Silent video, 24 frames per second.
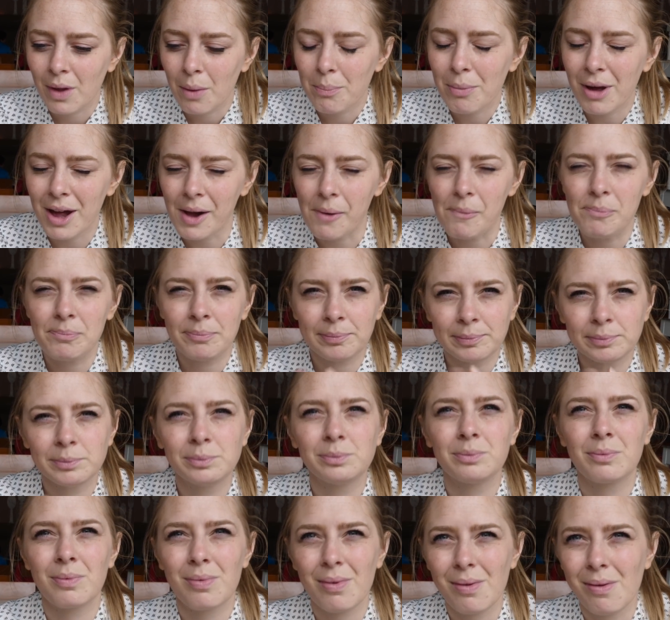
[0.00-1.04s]
but
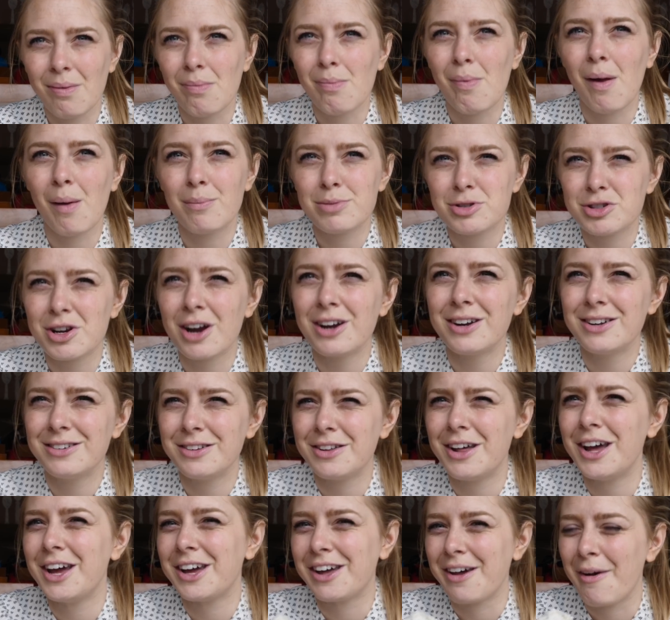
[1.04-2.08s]
I'm starting to
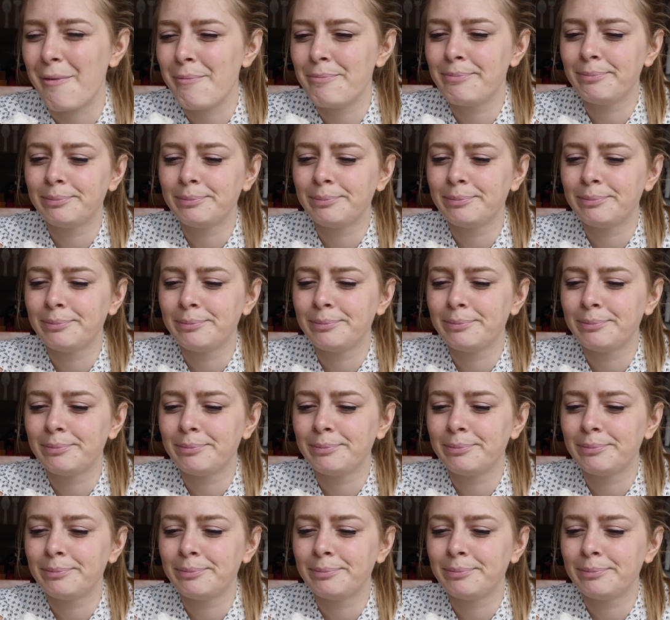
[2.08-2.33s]
like it.